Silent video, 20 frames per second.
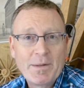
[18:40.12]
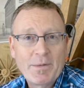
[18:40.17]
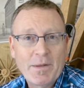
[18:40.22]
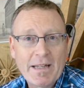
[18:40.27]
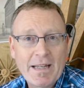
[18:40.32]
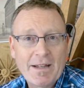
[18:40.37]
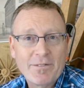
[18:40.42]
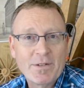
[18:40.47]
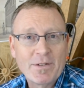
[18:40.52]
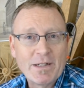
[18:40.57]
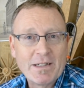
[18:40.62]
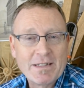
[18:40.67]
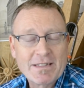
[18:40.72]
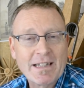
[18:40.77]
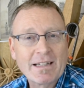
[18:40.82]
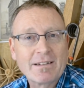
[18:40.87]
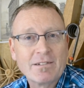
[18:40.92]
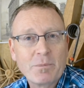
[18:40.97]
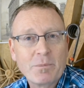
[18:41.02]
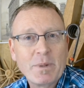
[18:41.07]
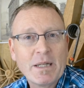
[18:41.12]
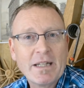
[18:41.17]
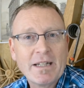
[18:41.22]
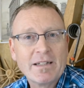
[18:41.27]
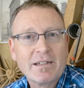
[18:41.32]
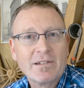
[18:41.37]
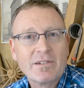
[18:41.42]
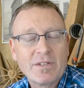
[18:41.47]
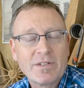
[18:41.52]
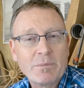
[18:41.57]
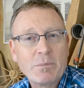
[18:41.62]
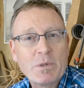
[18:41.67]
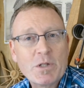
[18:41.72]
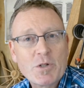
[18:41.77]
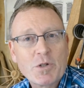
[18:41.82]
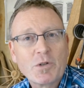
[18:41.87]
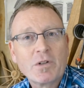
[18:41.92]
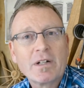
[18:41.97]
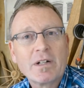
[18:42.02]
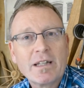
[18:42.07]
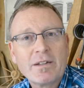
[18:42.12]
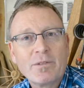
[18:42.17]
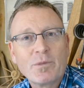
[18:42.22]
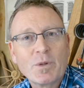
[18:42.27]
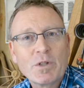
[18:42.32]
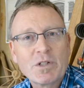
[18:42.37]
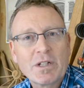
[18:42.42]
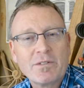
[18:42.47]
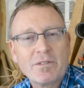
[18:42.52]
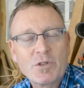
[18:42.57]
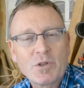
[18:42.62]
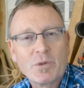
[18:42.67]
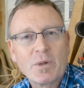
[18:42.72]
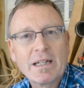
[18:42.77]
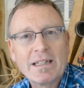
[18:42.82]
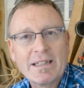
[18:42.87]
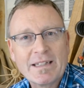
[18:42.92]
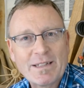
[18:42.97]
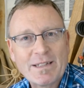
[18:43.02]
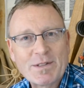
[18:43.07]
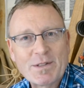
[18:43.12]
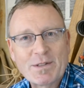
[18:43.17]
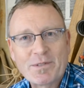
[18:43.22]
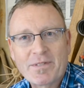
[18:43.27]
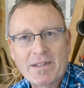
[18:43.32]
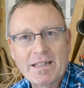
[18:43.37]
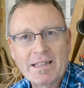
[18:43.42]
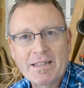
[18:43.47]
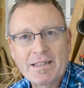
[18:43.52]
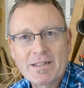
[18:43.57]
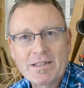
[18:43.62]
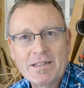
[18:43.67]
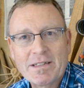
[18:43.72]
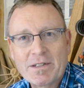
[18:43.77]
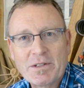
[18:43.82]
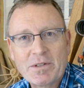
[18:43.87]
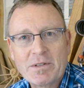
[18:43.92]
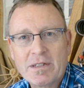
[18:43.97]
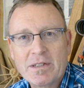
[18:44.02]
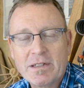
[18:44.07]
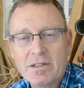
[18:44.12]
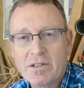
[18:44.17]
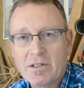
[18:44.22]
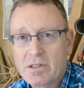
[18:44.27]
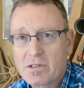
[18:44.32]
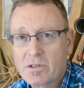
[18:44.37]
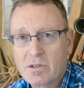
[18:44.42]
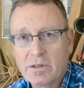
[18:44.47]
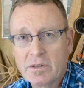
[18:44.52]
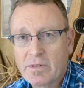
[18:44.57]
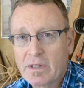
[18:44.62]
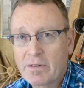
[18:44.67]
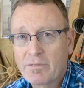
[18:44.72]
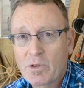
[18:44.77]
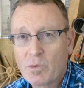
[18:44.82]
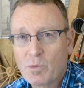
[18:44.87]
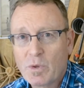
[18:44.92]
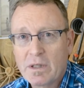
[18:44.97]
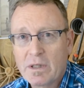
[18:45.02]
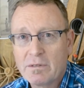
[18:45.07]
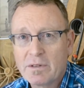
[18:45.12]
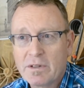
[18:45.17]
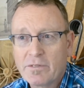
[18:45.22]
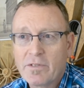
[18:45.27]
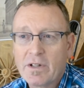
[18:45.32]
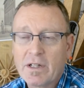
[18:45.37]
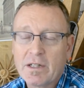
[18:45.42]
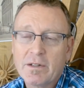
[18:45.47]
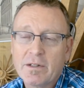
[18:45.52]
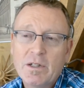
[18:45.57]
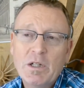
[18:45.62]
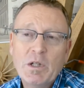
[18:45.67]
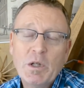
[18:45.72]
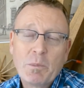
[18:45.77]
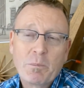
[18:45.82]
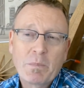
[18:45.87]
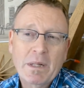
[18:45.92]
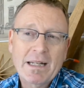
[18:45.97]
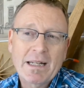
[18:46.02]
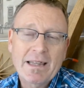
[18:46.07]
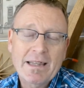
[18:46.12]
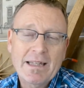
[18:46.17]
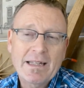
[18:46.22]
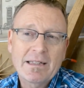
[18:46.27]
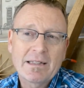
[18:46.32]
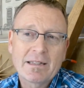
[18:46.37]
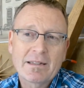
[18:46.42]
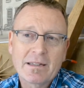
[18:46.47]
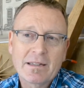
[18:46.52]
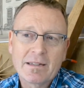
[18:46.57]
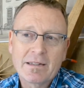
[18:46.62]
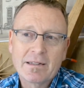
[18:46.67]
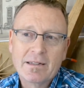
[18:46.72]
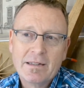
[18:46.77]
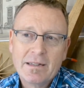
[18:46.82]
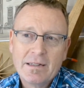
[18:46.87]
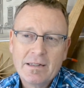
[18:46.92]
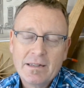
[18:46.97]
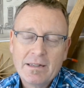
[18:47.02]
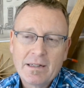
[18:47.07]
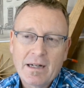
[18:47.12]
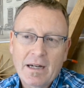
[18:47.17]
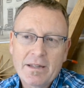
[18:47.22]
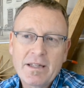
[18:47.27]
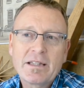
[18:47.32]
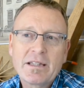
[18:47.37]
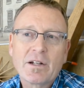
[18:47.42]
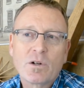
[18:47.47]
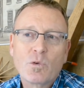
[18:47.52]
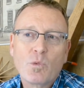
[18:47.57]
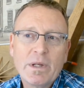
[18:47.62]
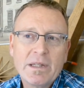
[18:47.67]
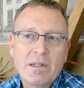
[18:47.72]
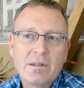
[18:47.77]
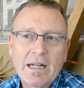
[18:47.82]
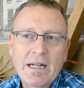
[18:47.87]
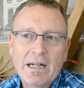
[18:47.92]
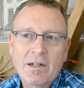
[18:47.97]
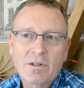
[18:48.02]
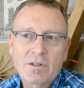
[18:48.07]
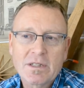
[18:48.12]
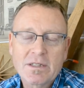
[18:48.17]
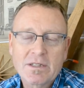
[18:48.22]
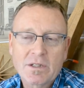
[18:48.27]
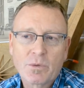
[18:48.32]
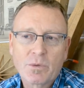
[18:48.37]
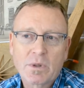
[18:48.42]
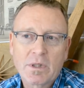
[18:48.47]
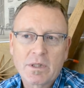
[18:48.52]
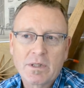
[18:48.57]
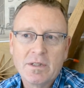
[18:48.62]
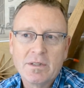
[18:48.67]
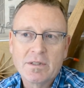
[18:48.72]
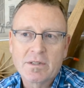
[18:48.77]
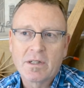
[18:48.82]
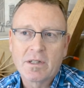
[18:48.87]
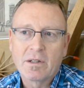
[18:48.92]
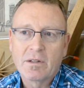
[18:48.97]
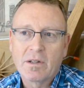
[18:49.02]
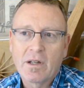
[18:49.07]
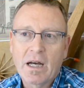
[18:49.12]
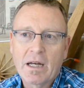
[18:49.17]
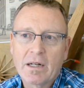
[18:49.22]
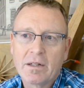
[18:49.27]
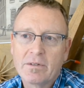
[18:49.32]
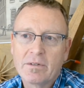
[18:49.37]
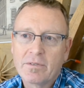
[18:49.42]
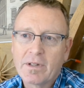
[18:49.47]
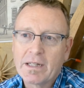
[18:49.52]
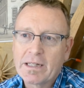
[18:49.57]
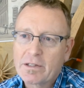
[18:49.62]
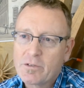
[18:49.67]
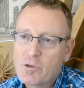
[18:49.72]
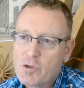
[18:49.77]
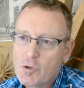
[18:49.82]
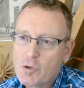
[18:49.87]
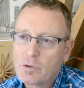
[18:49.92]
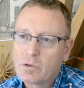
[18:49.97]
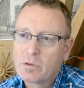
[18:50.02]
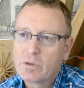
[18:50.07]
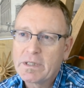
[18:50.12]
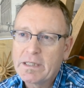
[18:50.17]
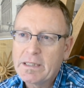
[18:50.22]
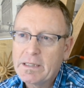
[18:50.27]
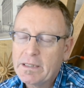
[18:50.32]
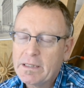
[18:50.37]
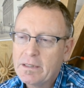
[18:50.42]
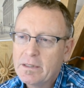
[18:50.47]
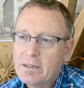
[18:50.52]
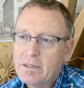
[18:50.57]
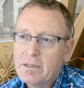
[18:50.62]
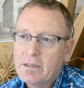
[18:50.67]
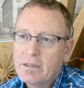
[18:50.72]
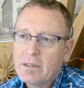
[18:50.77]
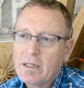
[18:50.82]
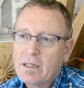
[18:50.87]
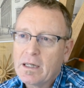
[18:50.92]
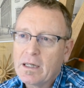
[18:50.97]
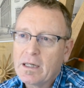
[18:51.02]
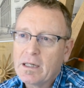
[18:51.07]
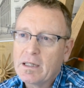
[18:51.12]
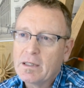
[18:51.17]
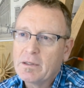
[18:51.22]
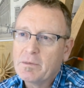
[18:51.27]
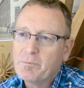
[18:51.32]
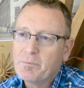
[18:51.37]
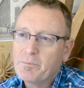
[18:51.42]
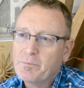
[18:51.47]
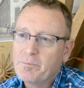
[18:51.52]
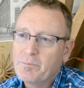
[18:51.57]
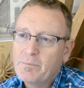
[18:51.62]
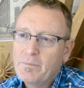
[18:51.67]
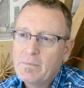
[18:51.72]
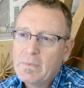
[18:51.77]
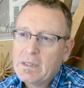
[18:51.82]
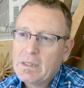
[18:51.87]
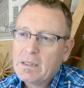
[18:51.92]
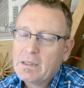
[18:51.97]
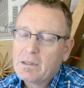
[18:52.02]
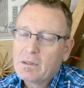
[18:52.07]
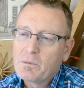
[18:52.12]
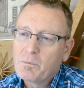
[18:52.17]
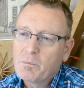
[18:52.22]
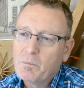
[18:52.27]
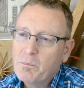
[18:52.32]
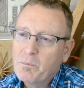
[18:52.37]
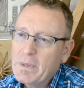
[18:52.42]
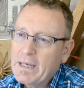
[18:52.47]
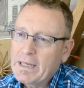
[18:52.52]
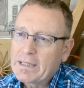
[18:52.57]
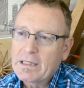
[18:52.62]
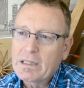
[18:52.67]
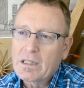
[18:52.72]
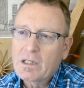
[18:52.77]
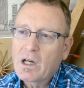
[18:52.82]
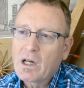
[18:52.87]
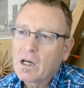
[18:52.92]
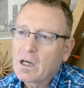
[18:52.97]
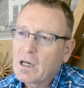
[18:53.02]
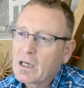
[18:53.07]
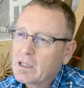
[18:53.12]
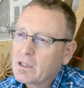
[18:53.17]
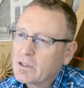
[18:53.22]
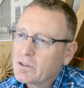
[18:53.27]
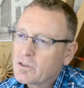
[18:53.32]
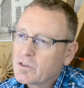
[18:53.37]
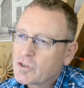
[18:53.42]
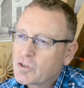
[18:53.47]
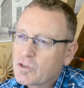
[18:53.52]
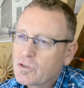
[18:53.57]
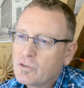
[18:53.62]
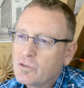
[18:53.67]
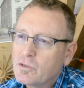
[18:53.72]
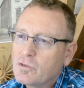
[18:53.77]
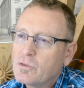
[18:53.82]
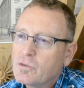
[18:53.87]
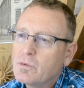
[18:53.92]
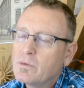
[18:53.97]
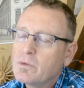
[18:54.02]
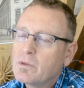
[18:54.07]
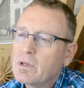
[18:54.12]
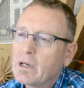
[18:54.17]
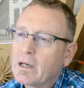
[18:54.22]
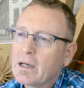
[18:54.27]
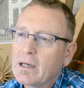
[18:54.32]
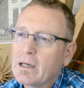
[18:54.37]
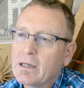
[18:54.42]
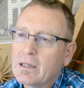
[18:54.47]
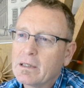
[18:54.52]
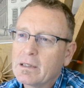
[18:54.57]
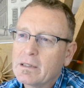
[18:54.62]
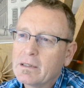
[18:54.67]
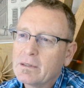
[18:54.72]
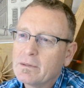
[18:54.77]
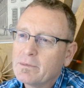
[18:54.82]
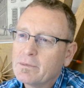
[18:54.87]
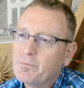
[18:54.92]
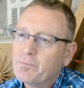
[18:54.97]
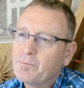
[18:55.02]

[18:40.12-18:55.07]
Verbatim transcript: they have an encyclopedia of immaturity, which gives you ideas of things to do that are just sort of off the wall and fun. But I think that the I think their wheelhouse, as it were, is a lot of like jewelry, um, making cards, uh,